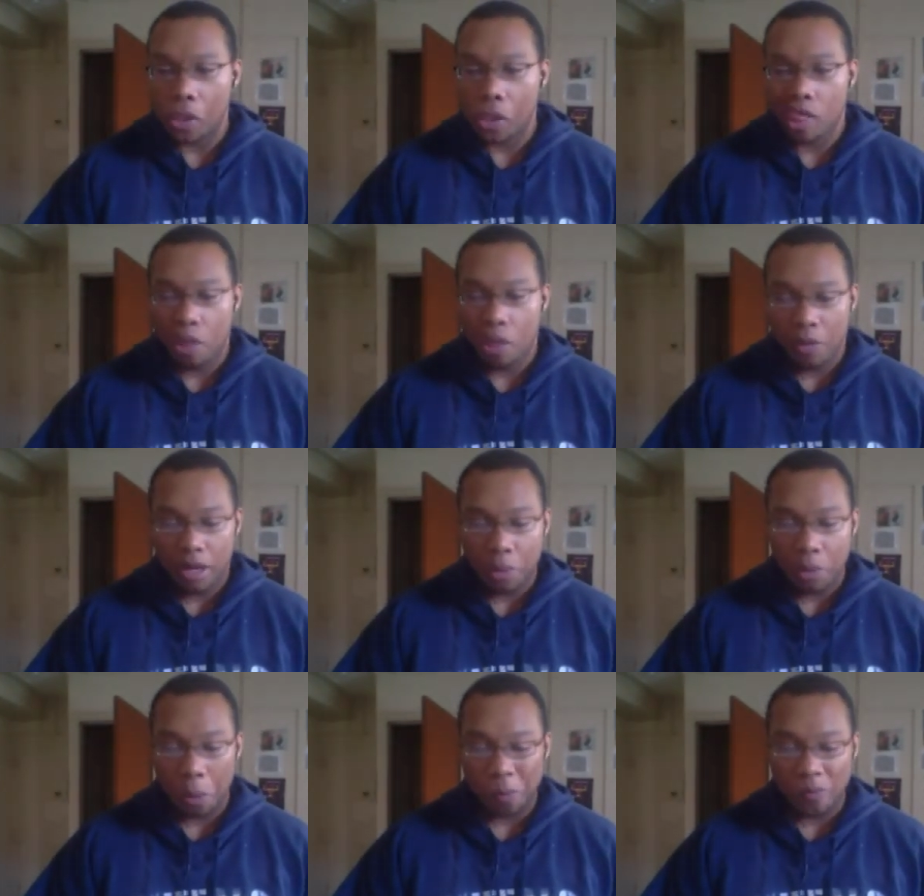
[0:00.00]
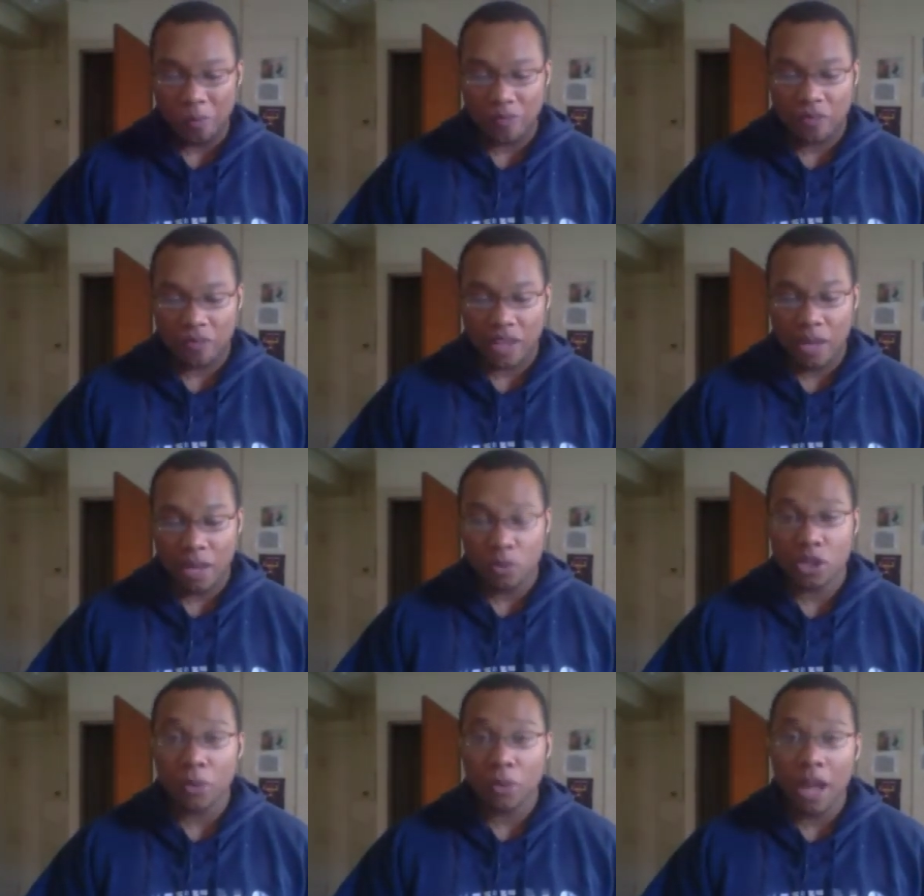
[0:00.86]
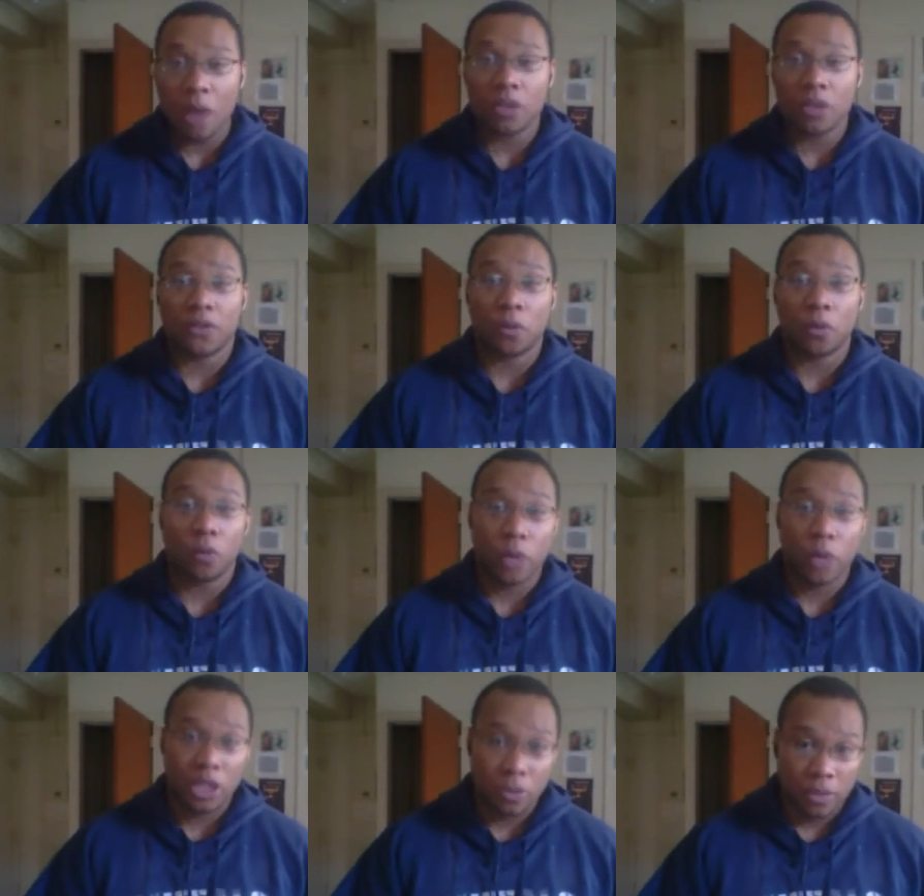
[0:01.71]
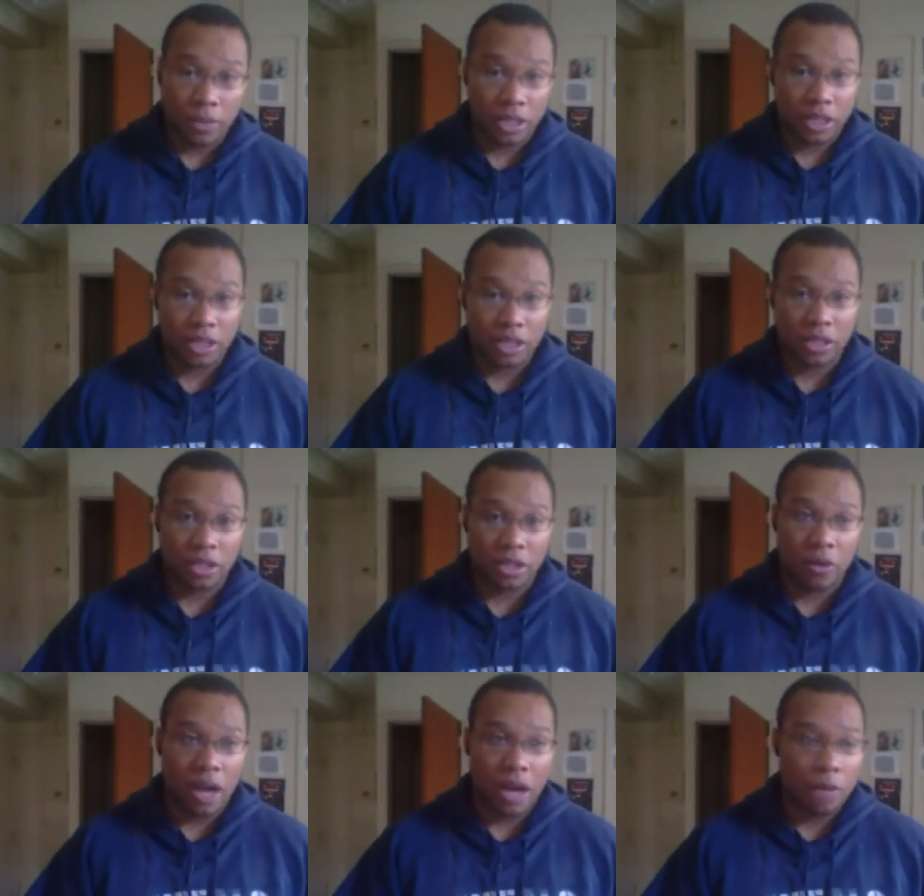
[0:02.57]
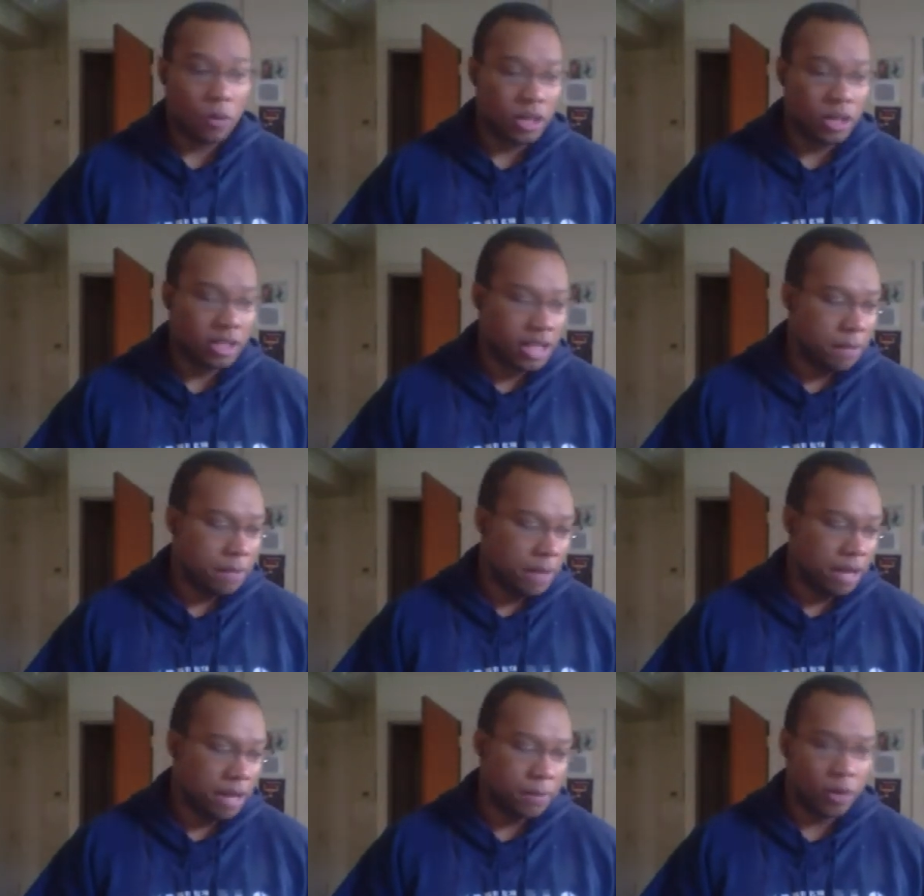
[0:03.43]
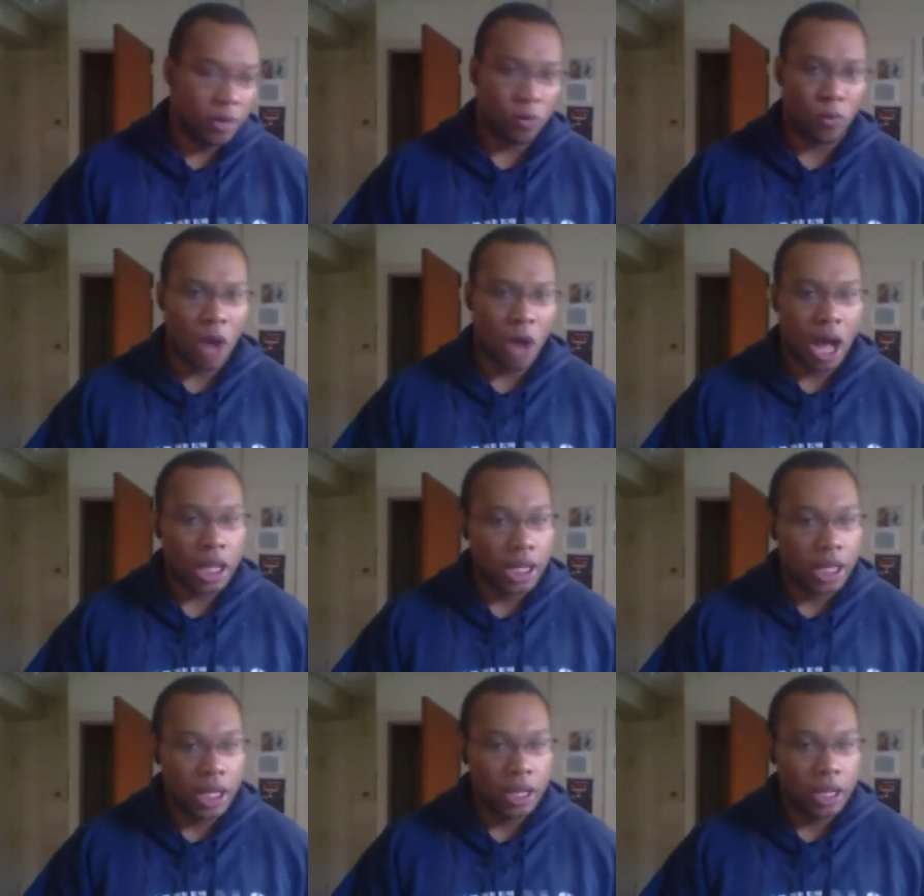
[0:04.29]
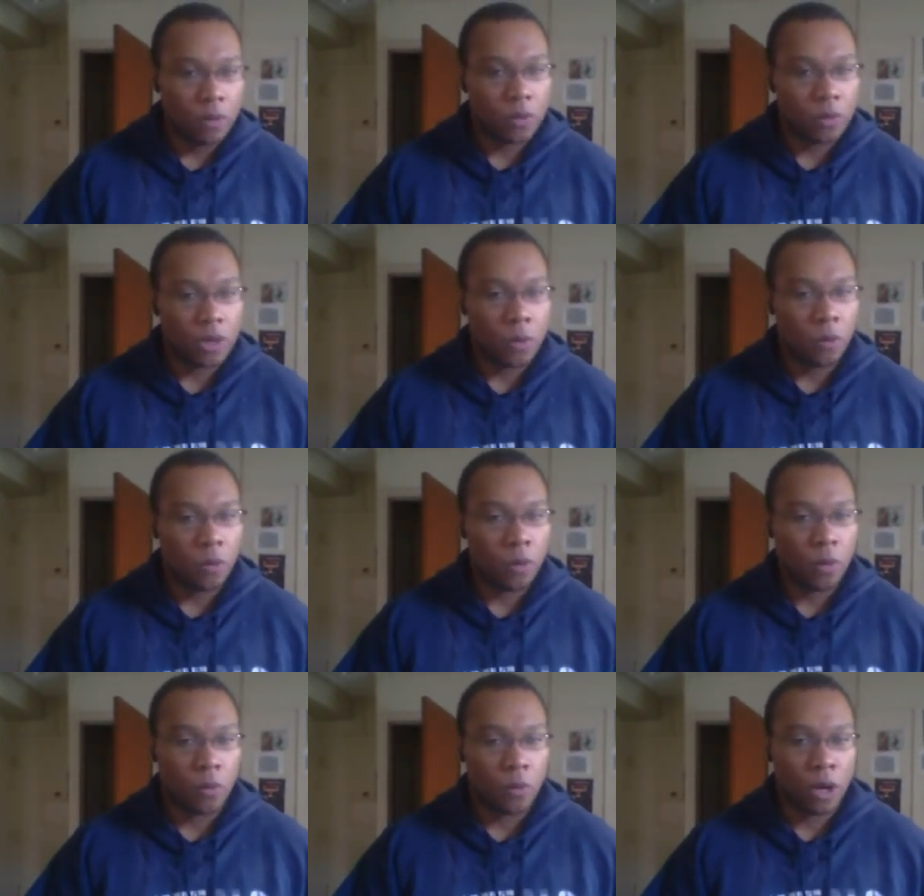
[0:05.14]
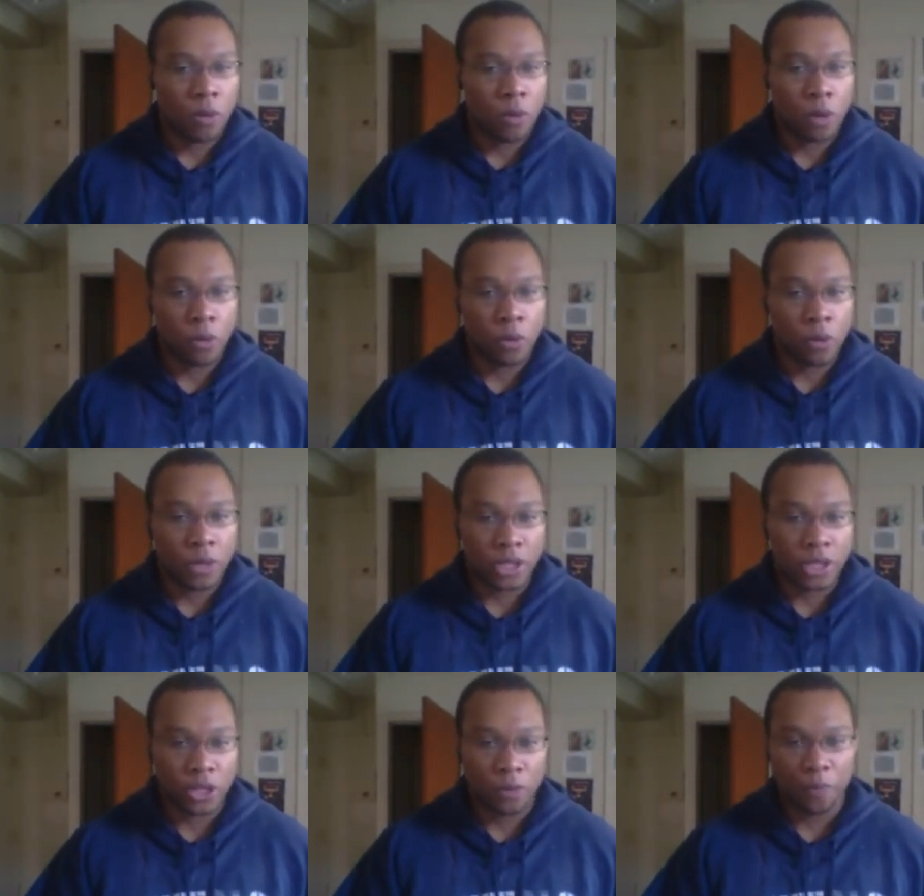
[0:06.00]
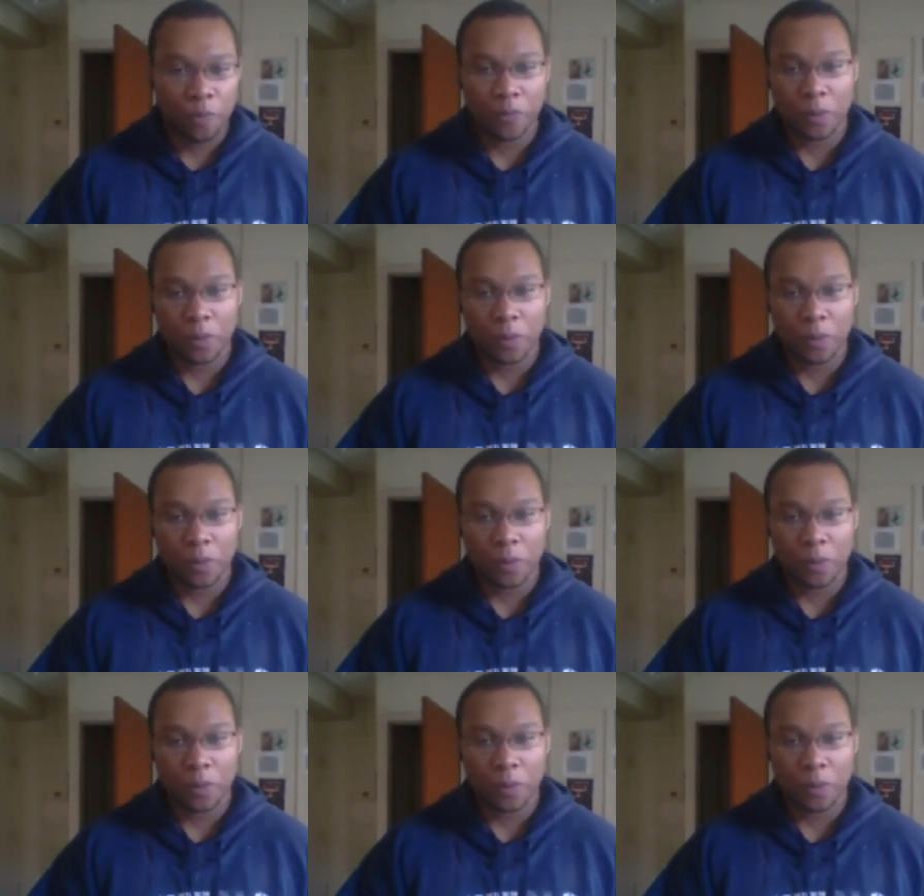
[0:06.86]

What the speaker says: But it was 3 hours from Richmond, so I want to say it might have been Raleigh that where we went to.